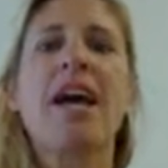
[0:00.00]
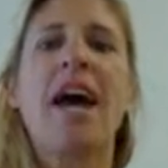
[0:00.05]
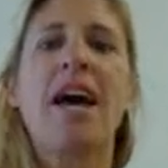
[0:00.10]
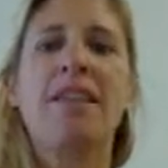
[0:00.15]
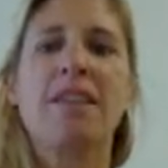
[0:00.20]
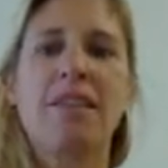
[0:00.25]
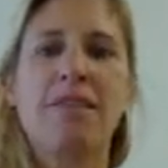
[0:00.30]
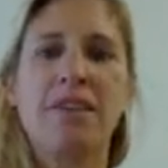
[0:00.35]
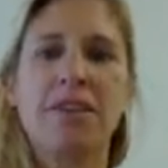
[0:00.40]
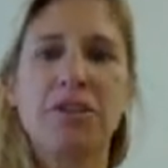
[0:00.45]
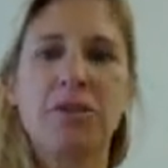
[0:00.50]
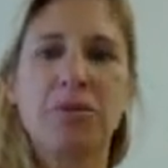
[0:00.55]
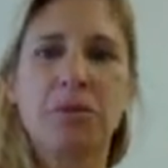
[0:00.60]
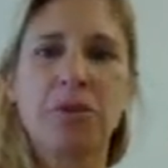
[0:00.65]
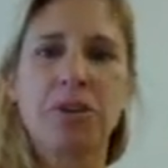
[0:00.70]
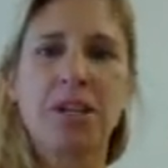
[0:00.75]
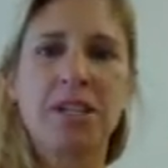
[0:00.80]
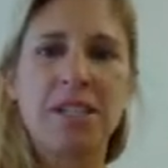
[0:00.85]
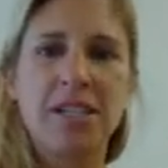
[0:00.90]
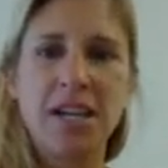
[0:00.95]
and then this will
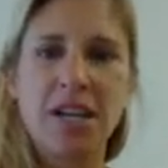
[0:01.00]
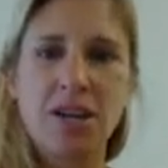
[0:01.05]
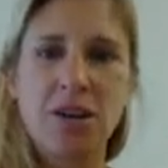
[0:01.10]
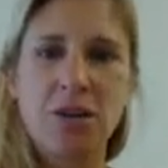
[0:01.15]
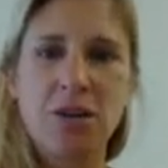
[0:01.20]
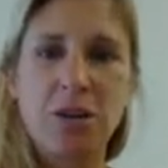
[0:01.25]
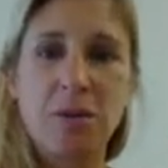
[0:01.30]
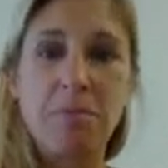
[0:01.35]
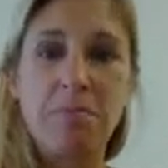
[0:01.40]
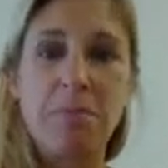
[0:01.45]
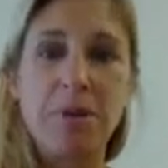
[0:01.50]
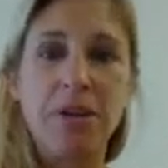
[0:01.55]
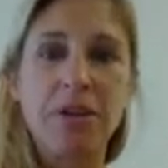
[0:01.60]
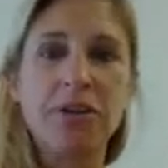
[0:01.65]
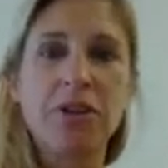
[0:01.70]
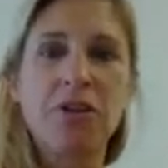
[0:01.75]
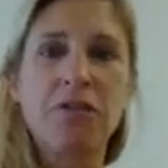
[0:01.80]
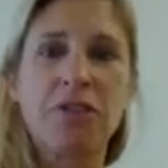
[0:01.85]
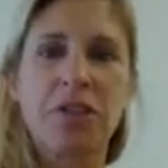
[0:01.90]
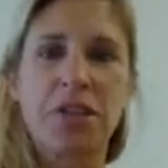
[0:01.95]
continue to
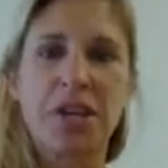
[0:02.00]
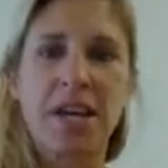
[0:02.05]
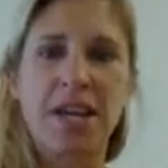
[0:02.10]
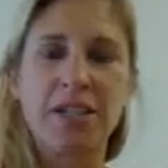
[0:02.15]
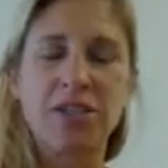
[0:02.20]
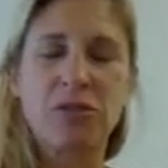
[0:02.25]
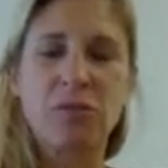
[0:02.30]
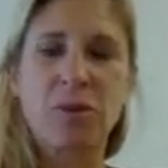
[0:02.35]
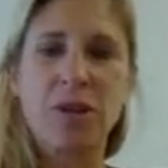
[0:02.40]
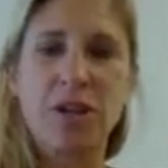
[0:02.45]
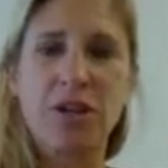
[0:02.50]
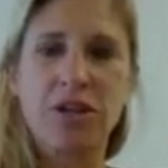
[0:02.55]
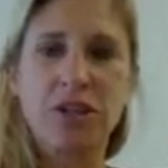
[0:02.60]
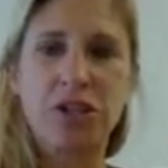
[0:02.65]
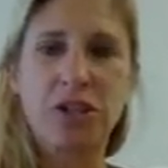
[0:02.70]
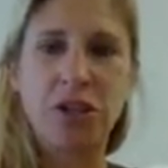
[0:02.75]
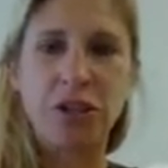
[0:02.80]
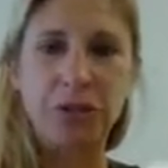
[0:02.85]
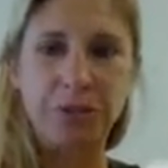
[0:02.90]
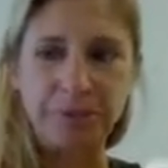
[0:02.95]
build over the next week or
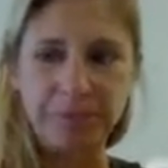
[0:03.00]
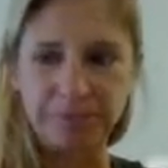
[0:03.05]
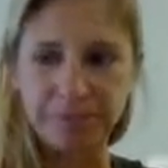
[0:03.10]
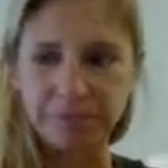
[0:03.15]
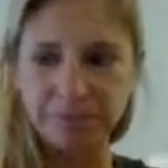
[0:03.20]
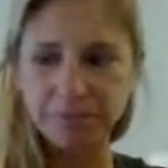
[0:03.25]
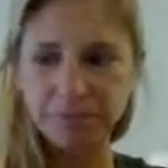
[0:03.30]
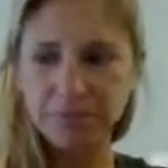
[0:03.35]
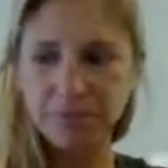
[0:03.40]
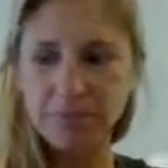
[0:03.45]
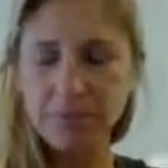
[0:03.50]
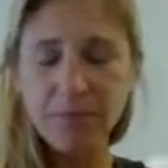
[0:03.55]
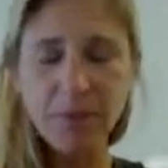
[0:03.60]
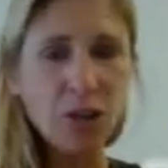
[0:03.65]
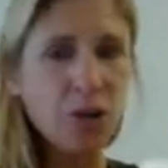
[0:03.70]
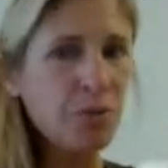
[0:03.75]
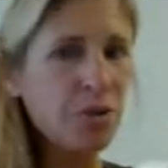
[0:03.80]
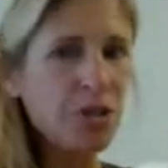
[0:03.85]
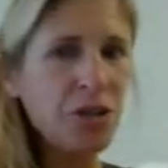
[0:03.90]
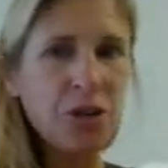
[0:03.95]
two.
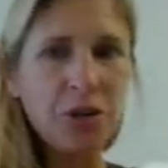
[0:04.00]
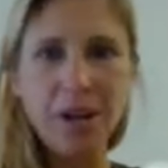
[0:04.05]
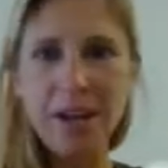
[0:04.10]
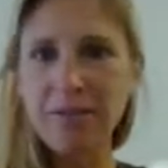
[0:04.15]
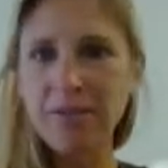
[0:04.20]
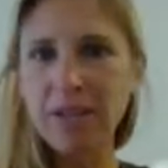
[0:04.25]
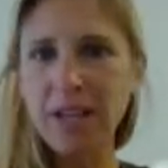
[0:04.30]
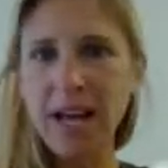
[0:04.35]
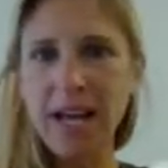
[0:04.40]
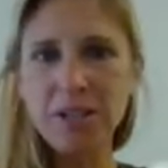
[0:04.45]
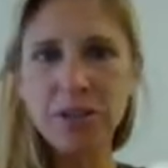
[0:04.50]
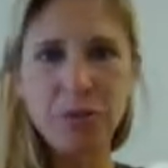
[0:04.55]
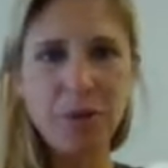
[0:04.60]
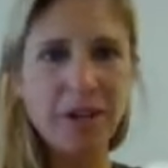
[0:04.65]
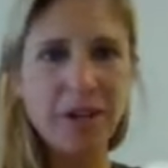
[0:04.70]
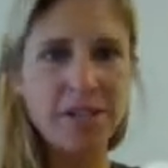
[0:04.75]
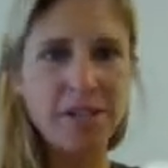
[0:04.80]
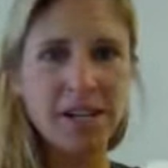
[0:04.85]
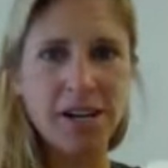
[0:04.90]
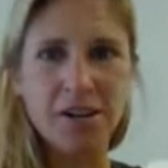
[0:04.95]
We don't have class
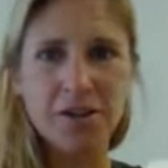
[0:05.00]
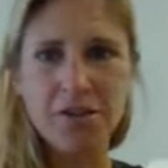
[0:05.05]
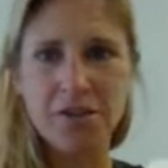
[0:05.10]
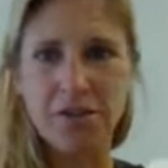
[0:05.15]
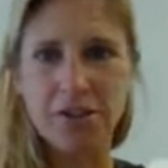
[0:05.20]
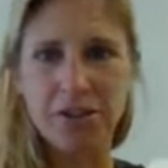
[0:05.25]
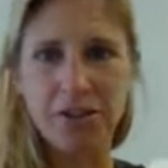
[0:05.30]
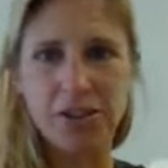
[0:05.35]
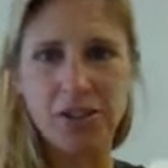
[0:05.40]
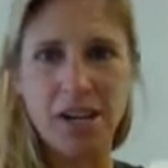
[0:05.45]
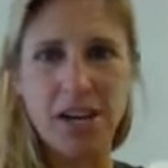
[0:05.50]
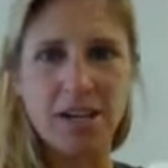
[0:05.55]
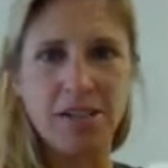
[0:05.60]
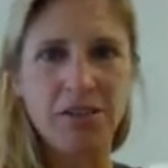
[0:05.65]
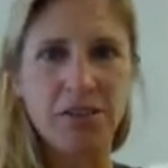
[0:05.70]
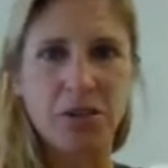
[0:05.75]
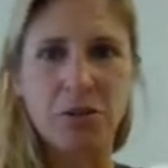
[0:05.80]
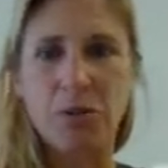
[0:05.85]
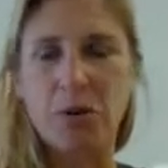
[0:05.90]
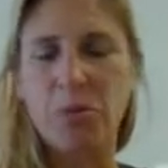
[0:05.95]
Wednesday or Thursday,
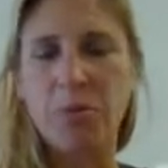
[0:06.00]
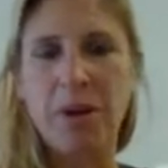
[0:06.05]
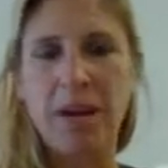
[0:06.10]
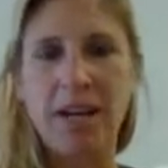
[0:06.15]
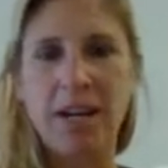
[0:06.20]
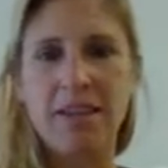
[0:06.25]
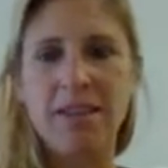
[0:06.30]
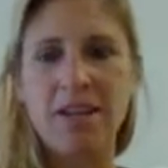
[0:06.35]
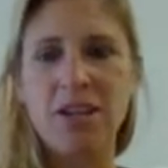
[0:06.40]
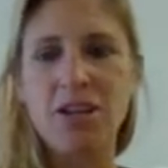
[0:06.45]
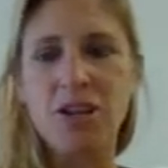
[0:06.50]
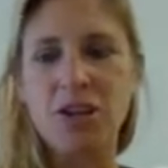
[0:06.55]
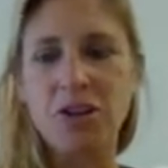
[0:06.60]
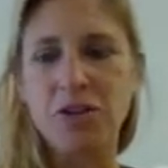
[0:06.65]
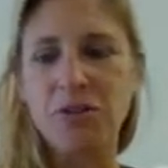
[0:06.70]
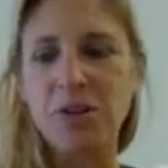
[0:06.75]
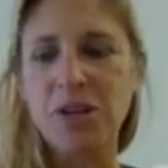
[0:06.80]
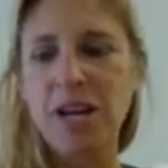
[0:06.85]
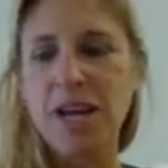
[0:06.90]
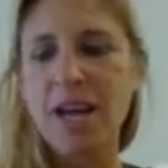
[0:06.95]
so there won't be anything
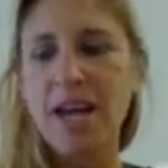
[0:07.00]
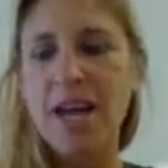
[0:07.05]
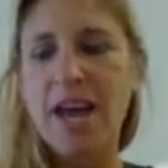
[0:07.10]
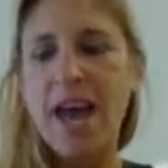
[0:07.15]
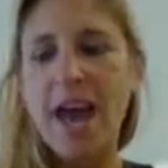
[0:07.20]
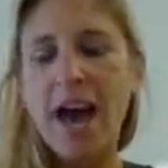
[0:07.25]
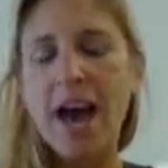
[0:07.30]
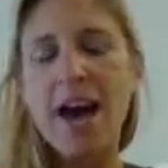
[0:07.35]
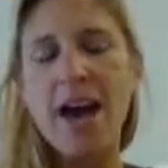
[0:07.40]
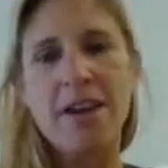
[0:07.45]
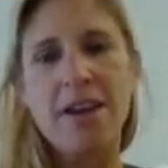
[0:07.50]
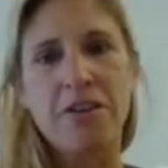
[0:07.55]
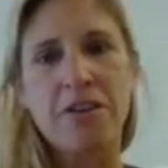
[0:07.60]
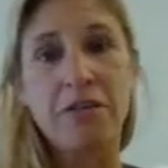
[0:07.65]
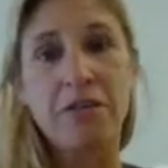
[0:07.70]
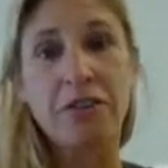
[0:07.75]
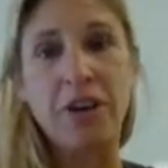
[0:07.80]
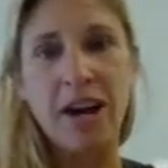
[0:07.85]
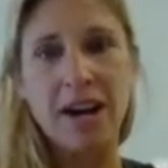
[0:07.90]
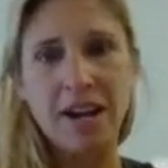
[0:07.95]
new. And on
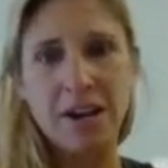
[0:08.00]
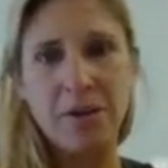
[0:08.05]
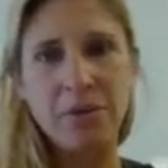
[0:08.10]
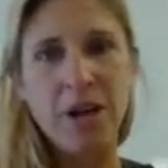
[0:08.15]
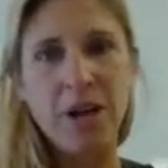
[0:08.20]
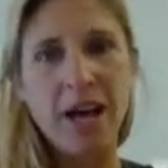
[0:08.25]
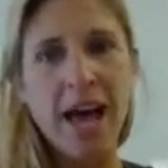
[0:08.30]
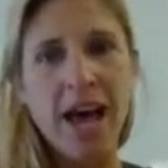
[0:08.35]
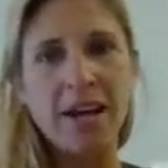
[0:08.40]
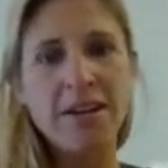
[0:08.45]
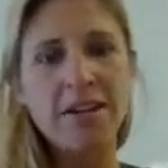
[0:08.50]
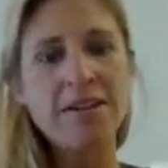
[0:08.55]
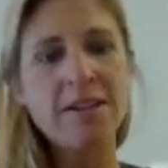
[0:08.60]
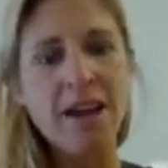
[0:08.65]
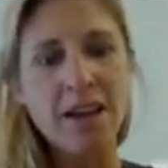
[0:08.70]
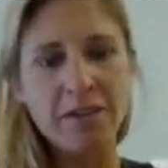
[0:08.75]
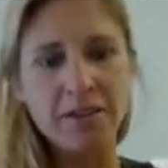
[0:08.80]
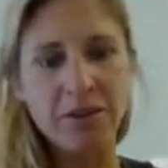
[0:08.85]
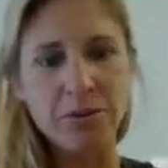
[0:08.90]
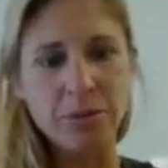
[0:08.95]
Friday, we'll add
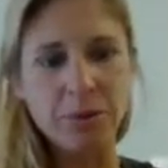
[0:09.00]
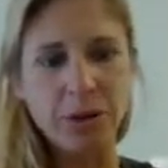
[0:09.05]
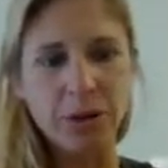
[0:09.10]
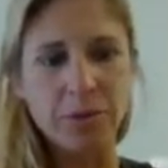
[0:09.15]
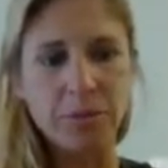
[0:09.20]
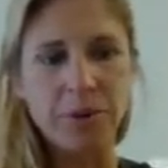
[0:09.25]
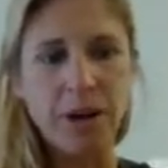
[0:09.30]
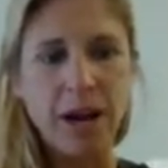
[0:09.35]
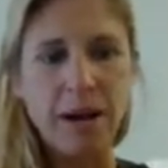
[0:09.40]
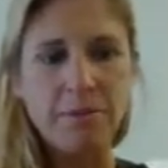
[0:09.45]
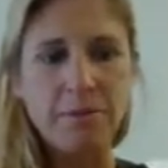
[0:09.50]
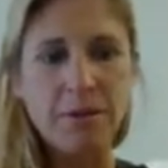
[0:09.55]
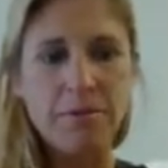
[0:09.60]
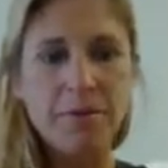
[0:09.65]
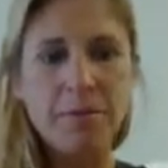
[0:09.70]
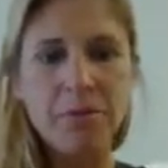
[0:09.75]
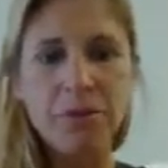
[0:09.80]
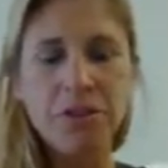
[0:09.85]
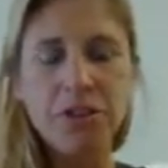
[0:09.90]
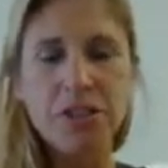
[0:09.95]
another word problem,
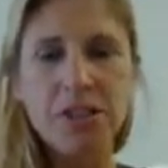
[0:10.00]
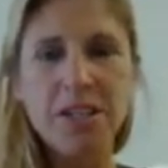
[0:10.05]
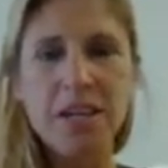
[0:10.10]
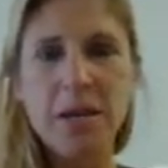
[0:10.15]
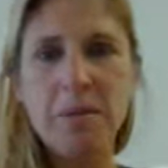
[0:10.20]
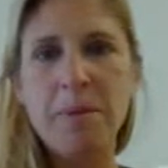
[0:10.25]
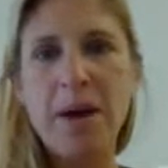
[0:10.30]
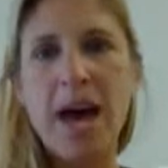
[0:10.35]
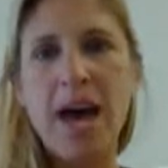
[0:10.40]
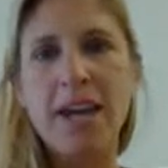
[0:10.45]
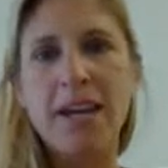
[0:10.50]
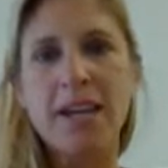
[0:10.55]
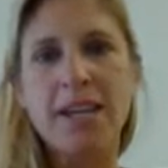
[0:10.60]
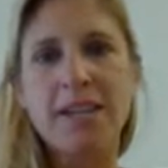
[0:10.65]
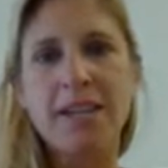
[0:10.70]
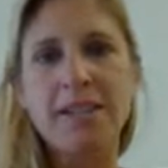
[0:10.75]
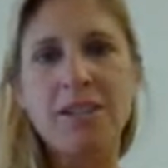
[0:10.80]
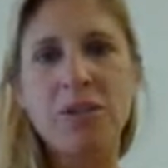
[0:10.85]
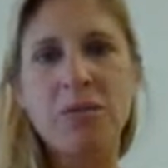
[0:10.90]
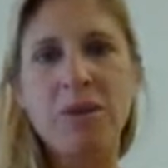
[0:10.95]
and we'll just keep adding
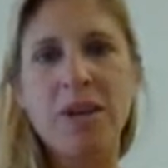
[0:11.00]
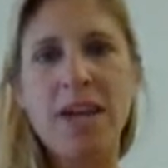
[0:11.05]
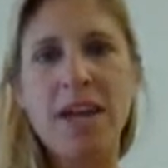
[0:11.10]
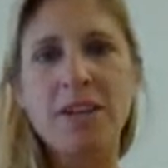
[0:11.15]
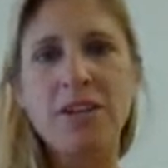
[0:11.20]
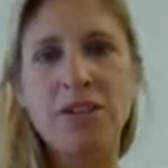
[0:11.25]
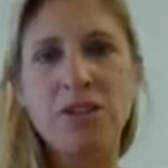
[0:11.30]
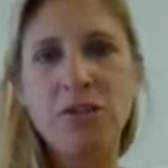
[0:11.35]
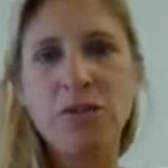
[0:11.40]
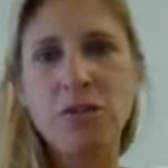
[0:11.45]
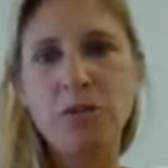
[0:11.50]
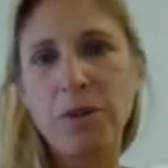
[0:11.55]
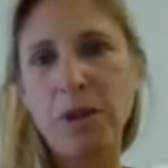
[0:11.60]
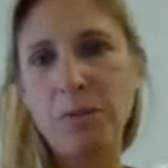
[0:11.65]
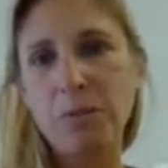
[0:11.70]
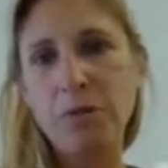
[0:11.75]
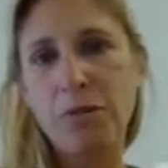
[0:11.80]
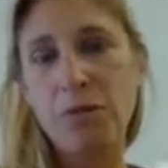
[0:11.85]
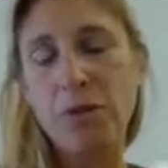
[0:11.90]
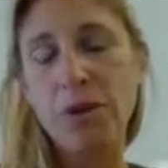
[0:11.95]
until we get to the
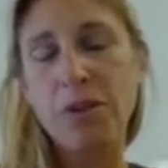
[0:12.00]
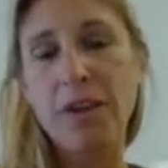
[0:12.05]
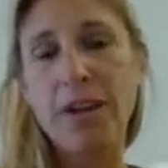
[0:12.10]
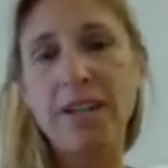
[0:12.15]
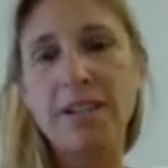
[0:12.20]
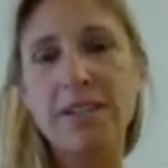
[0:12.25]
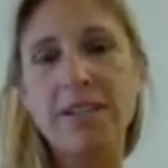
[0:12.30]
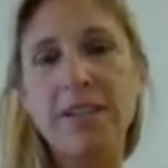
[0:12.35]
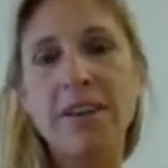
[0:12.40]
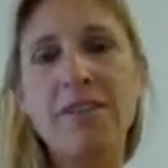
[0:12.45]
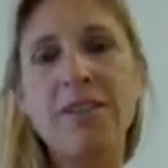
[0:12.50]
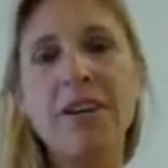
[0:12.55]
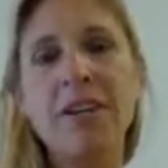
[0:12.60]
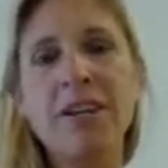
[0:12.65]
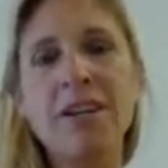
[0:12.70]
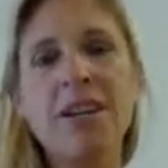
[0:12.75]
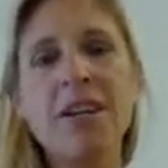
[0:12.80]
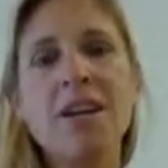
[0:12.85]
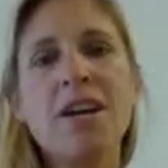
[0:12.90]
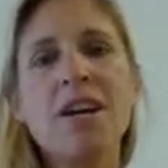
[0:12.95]
week before Thanksgiving,